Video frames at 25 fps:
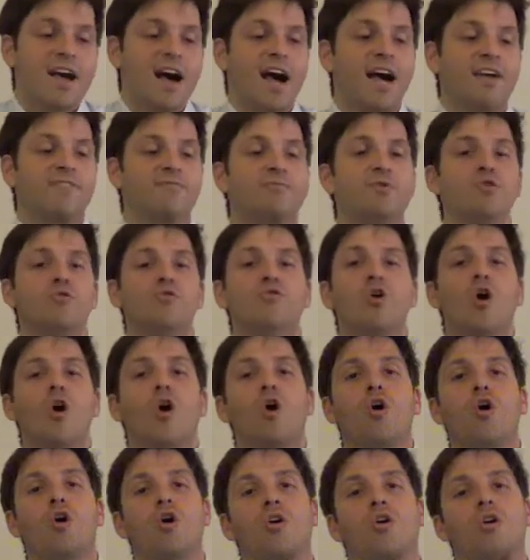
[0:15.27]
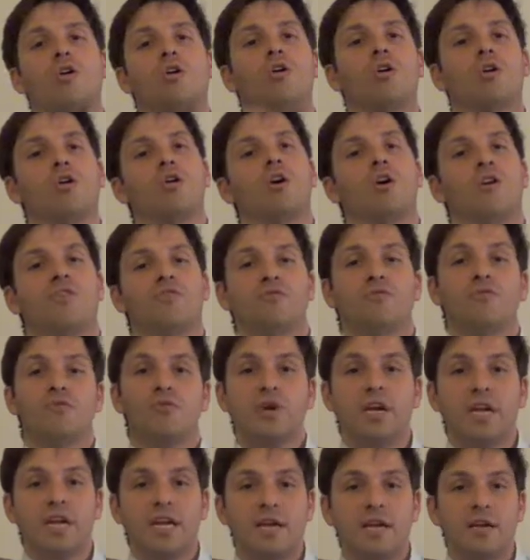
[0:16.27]
I've moved all our
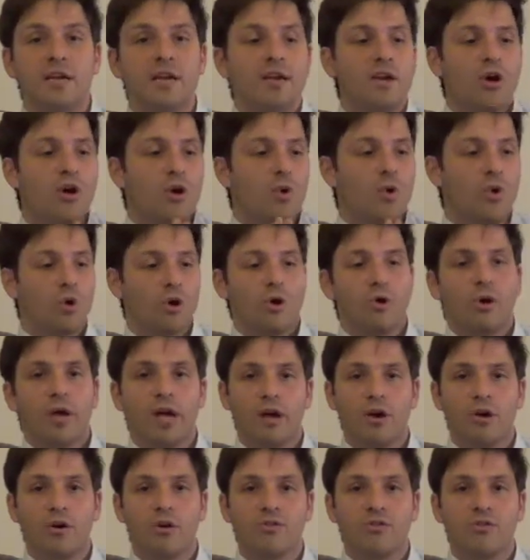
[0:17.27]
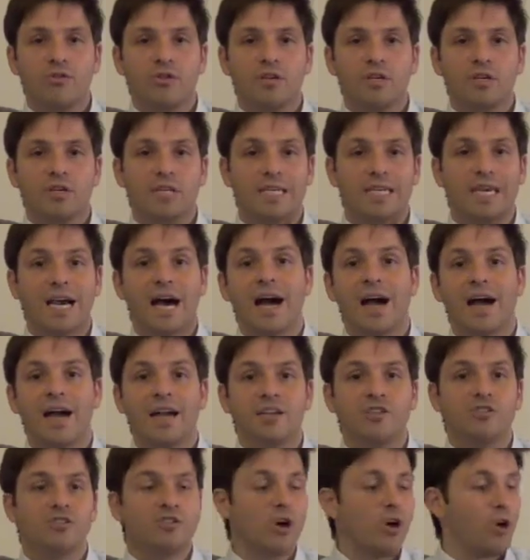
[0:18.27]
free oral health
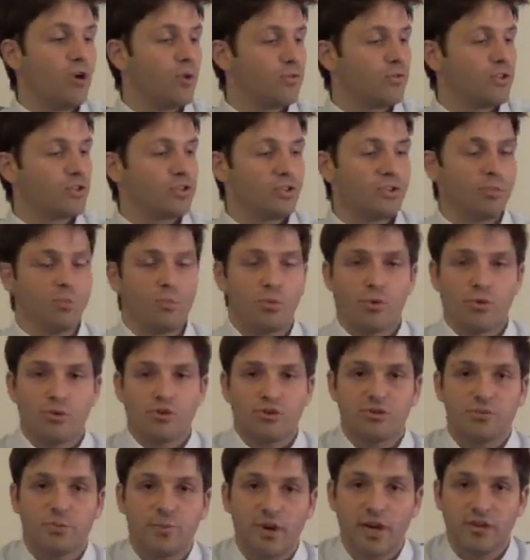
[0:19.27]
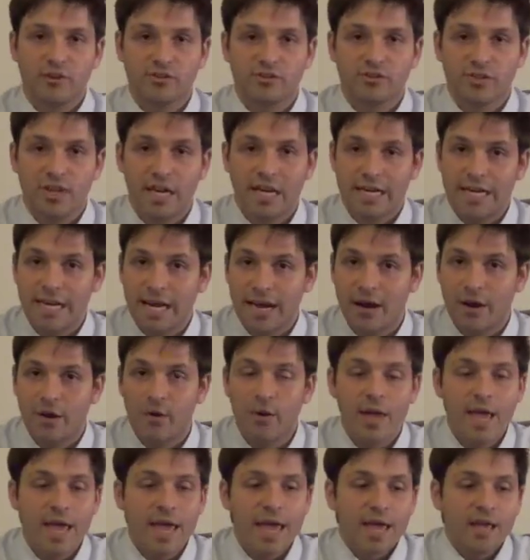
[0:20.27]
guides over to the More Than Smiles site
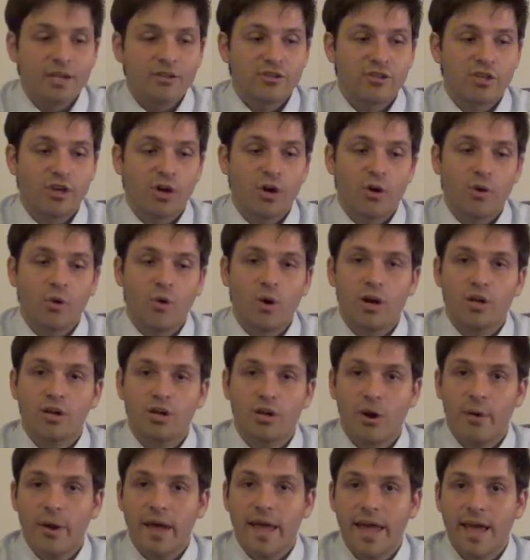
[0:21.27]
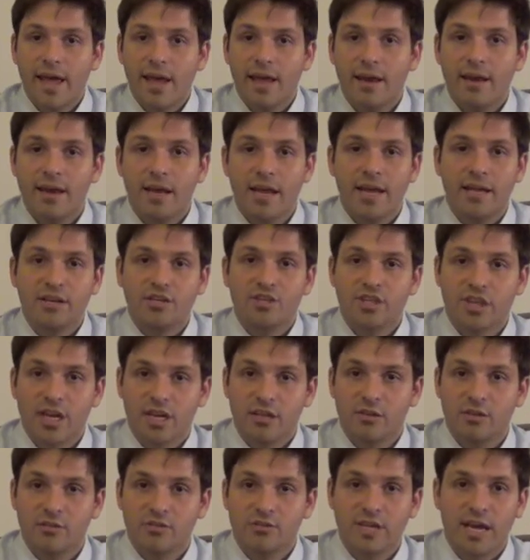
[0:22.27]
now, so go ahead and
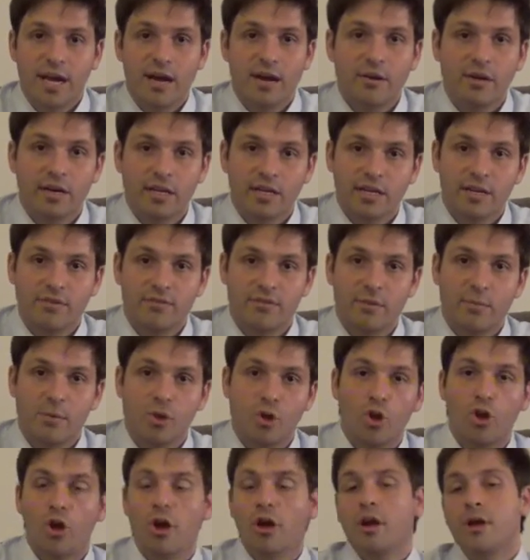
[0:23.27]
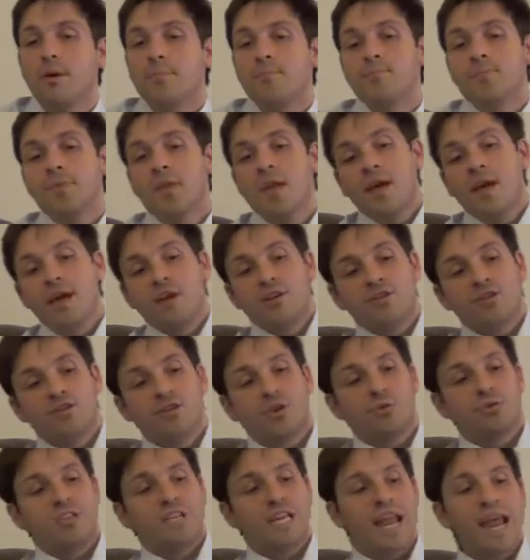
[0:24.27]
check those out and give them a look.
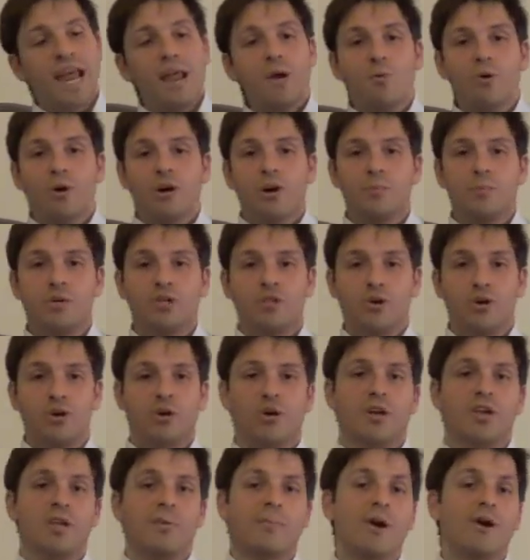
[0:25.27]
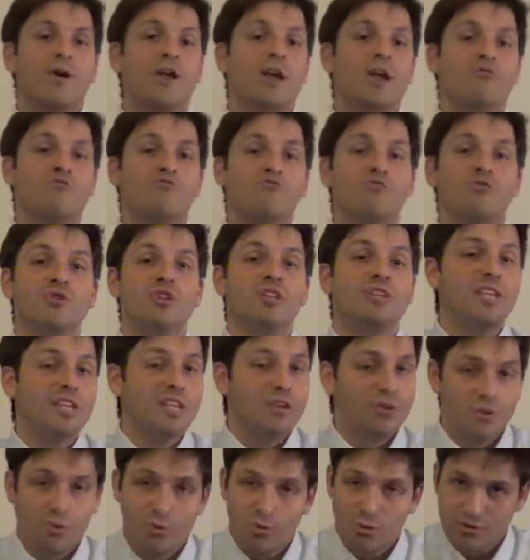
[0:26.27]
So today we're going to be talking about a
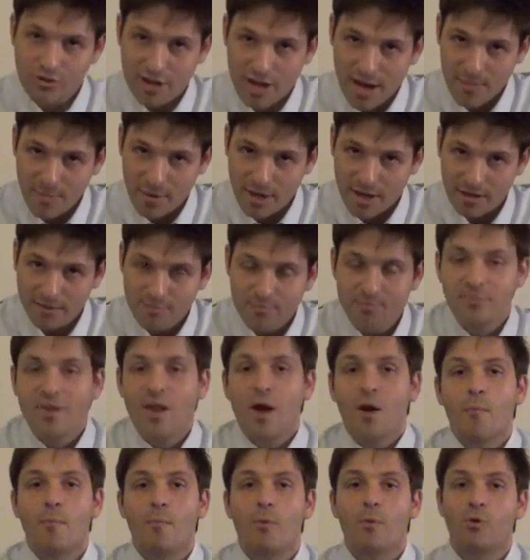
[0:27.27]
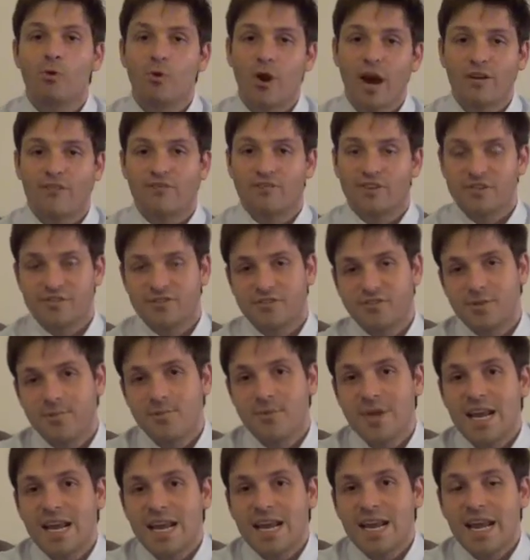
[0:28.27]
really cool topic, breakfast.
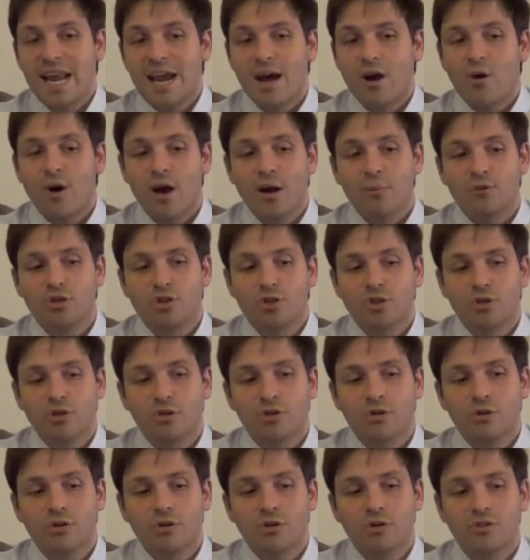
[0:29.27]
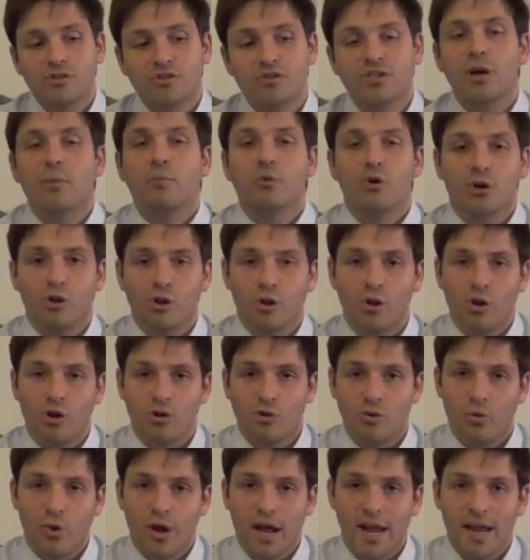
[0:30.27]
Now, I'm sure somewhere
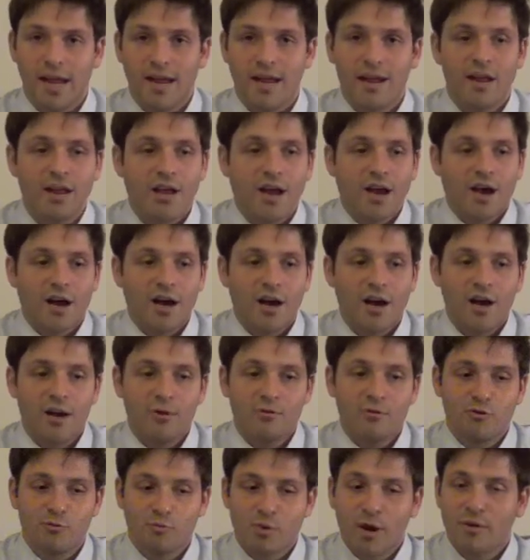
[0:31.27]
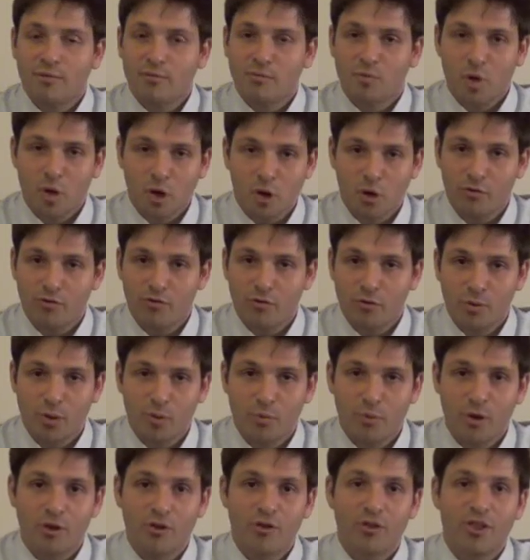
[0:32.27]
along the way, you've probably heard from
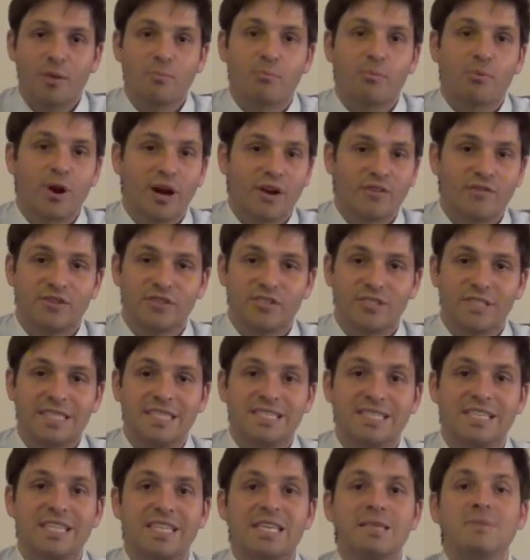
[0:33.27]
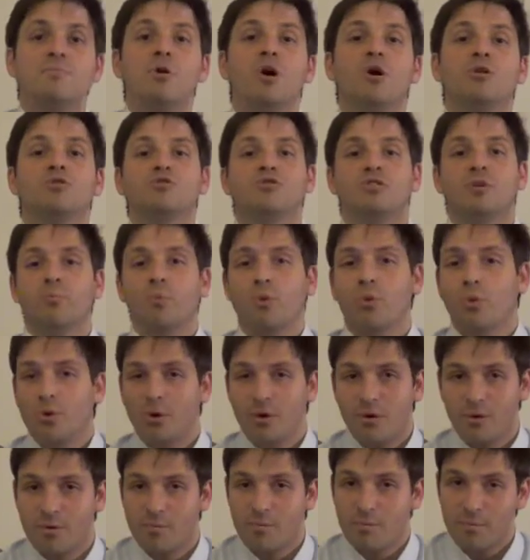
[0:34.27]
your mother that breakfast is the most
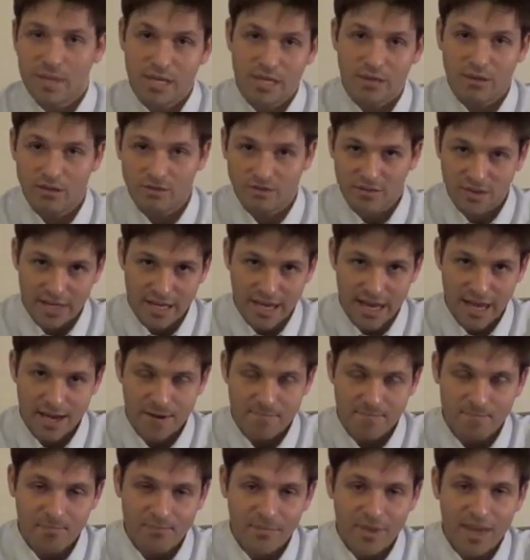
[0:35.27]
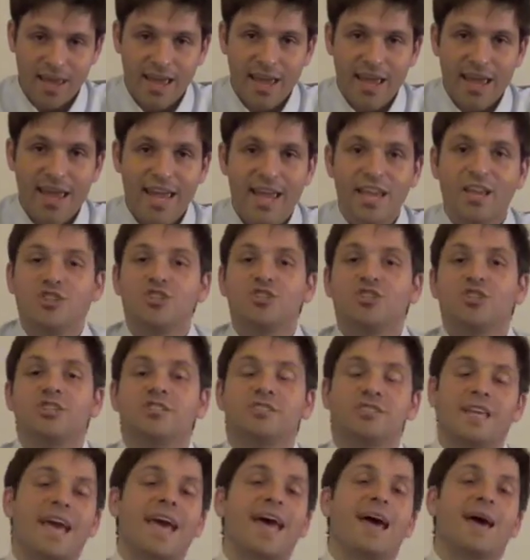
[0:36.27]
important meal of the day, and she
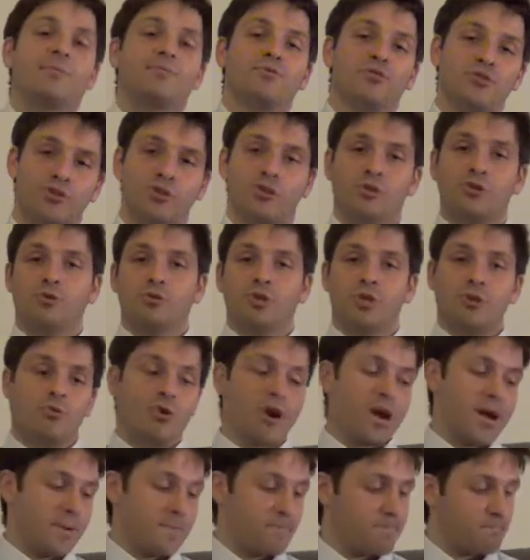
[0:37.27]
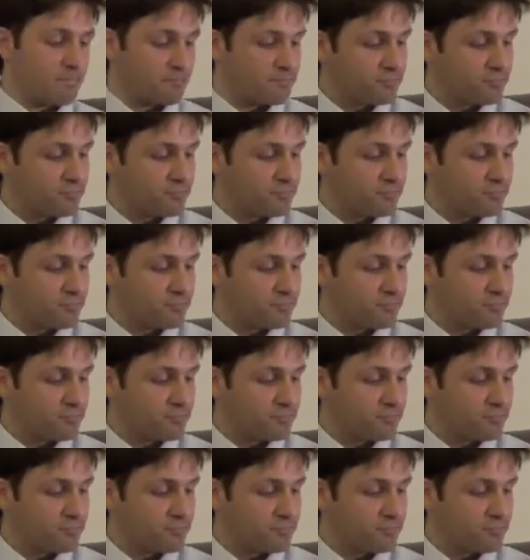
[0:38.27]
is absolutely right.